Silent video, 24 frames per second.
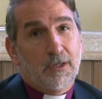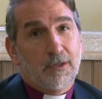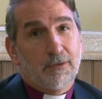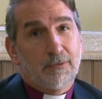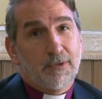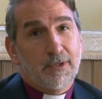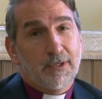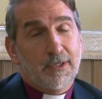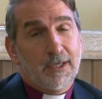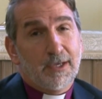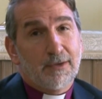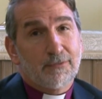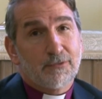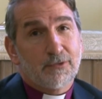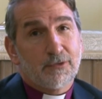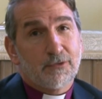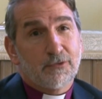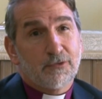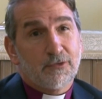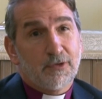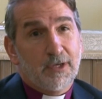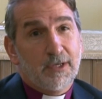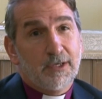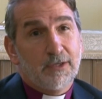They have to
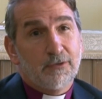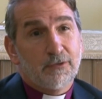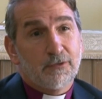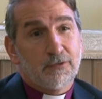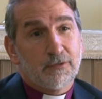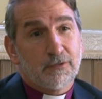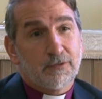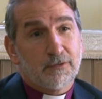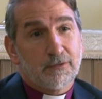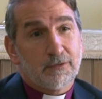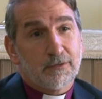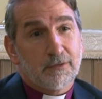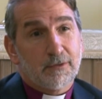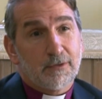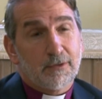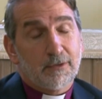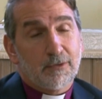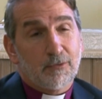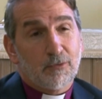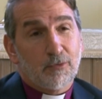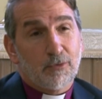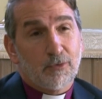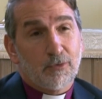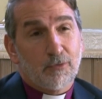change,
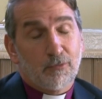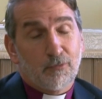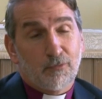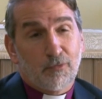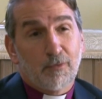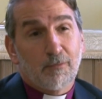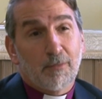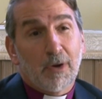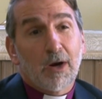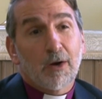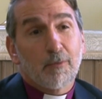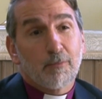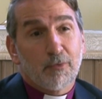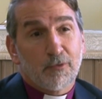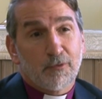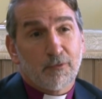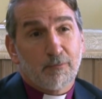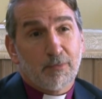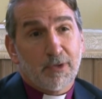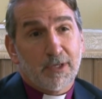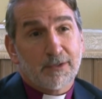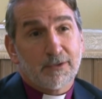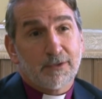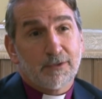from our
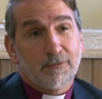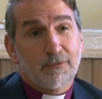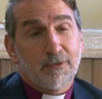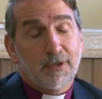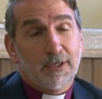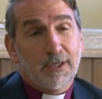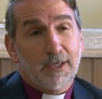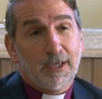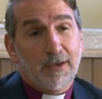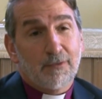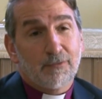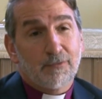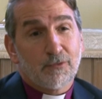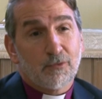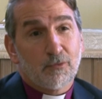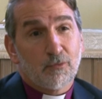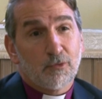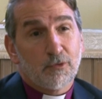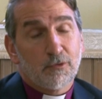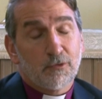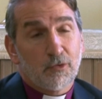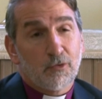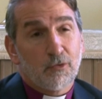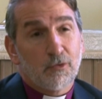perspective, they have to
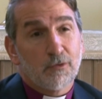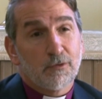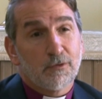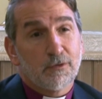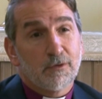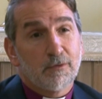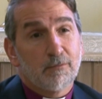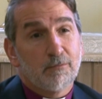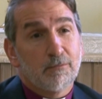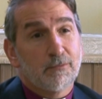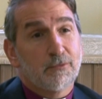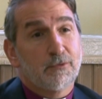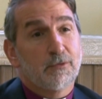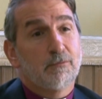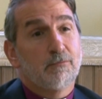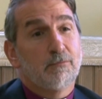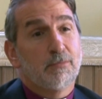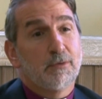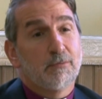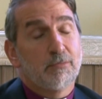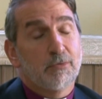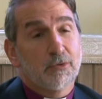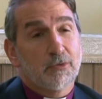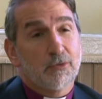return to
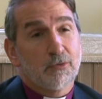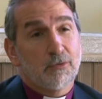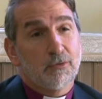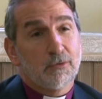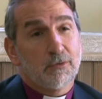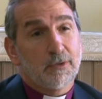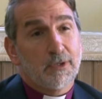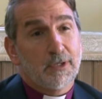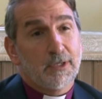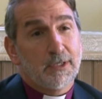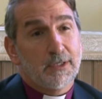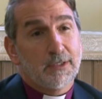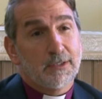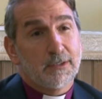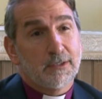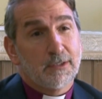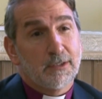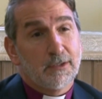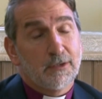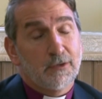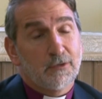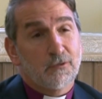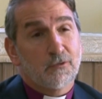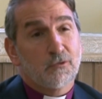biblical and
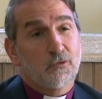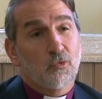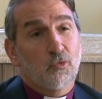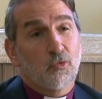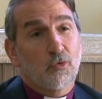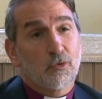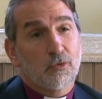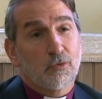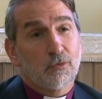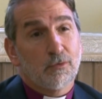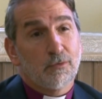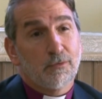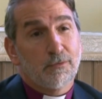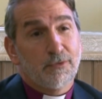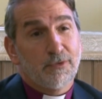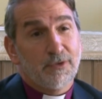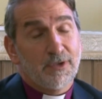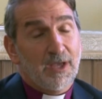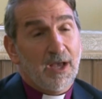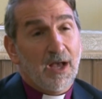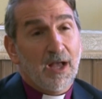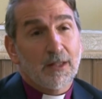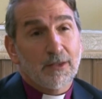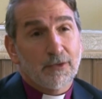historical
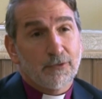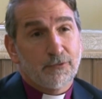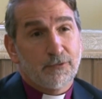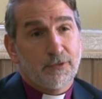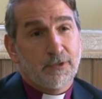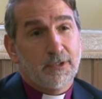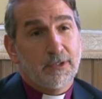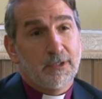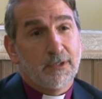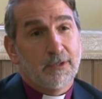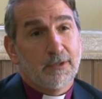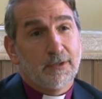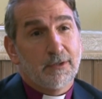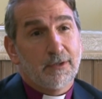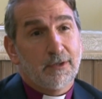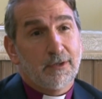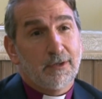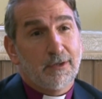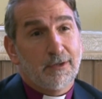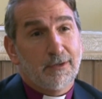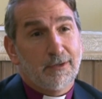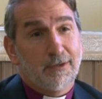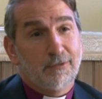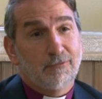theology
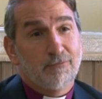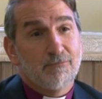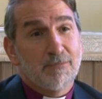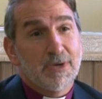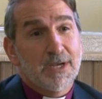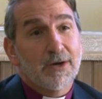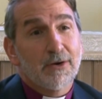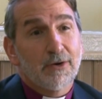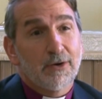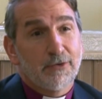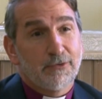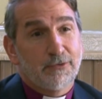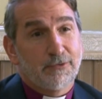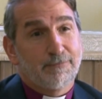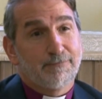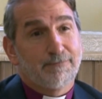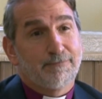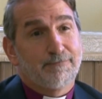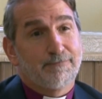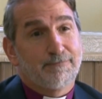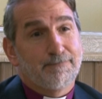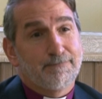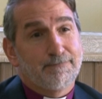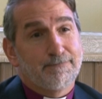of marriage.
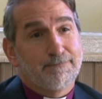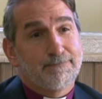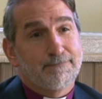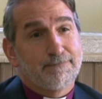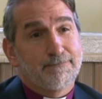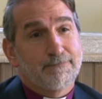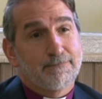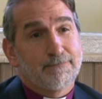Mm-hmm.